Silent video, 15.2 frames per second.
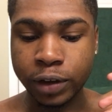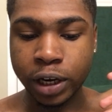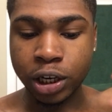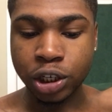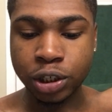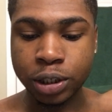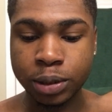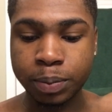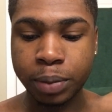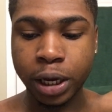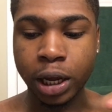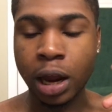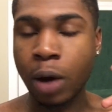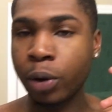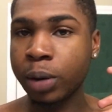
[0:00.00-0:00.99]
finish
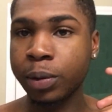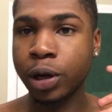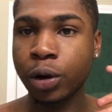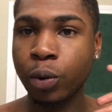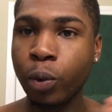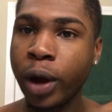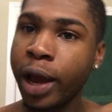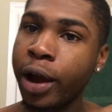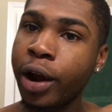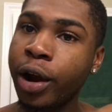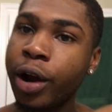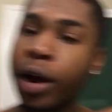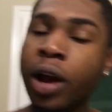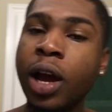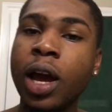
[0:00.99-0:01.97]
picking out what I'm gonna
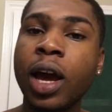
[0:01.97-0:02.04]
wear,